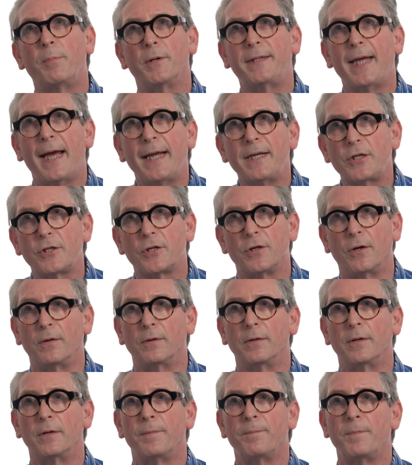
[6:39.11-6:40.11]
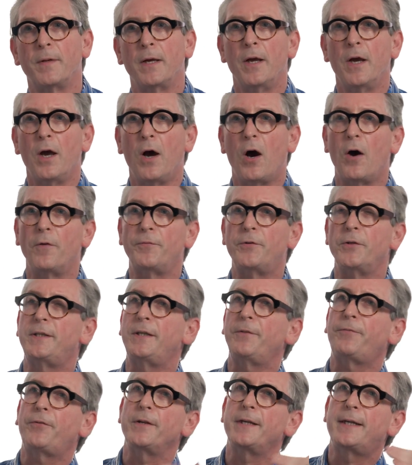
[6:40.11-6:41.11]
potential of the
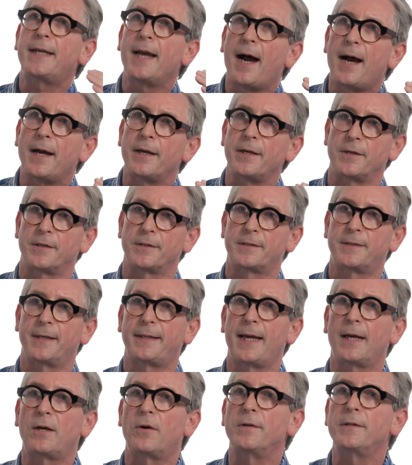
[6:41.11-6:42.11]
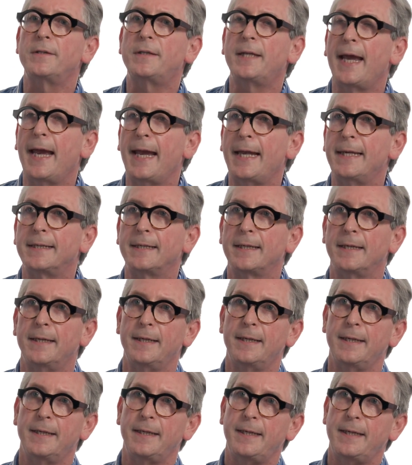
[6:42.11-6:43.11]
different carriers that are contained
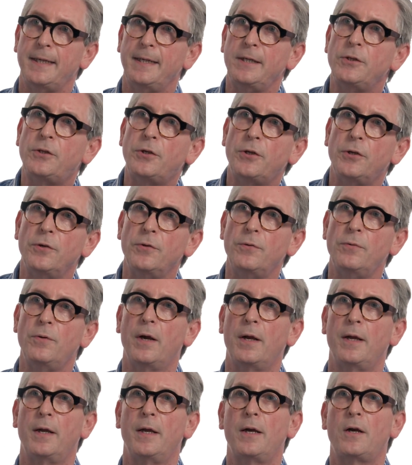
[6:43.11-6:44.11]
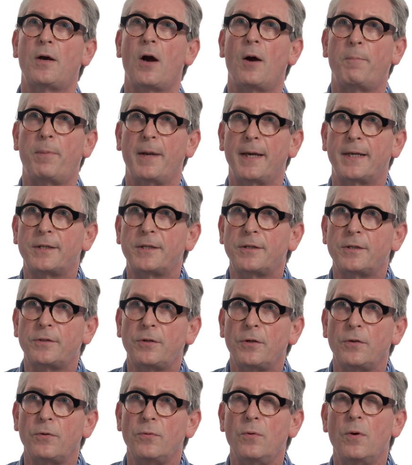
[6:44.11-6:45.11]
into complex
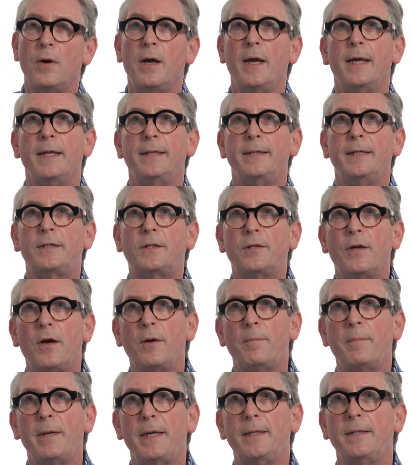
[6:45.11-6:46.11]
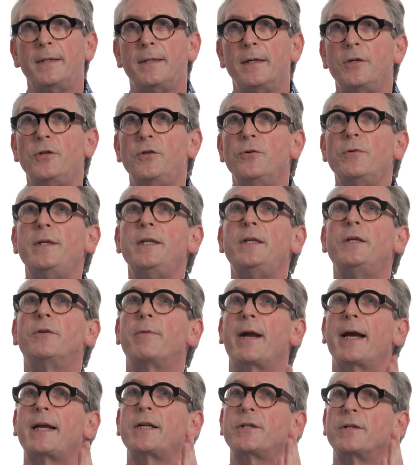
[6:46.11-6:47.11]
2 determine the
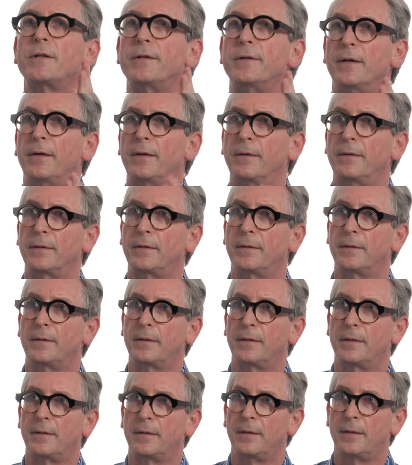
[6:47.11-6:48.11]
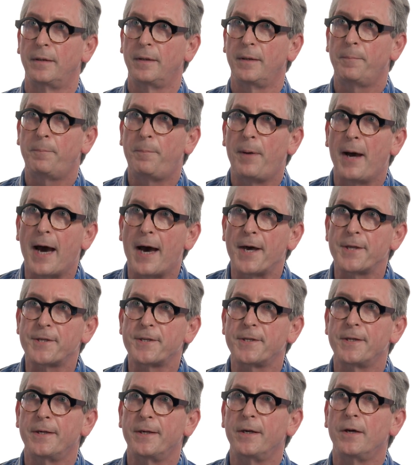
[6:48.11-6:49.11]
unidirectional
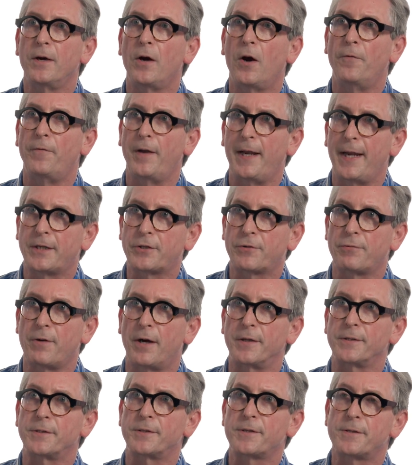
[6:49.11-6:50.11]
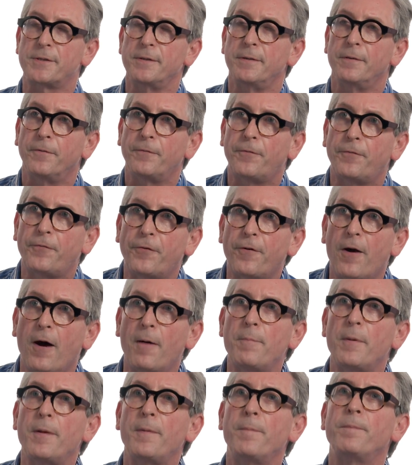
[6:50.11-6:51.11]
path of electrons
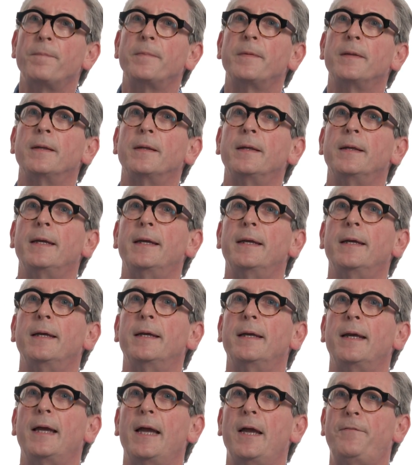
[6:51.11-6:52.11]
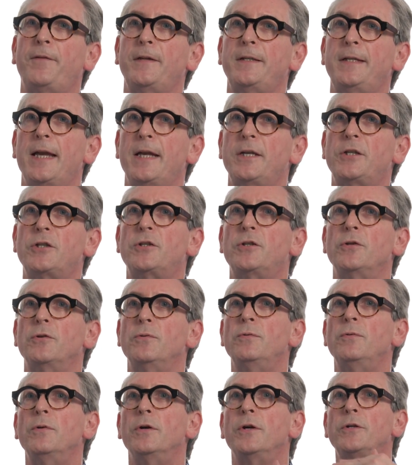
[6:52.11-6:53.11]
from
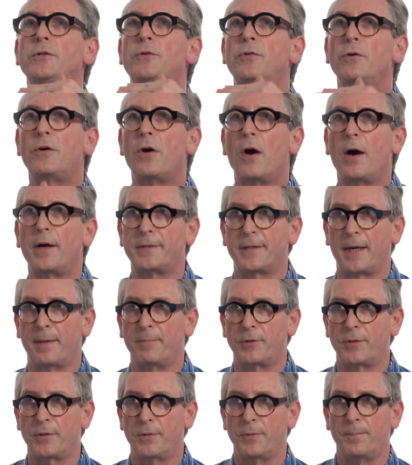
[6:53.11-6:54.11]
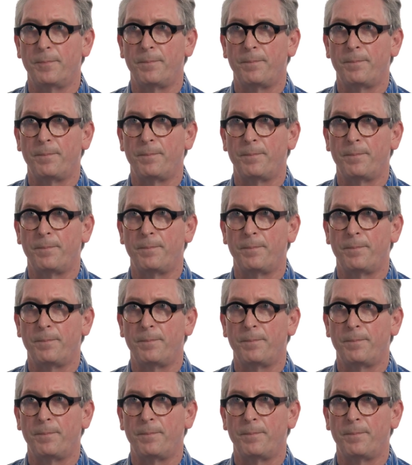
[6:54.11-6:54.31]
FADH2 to coenzyme Q.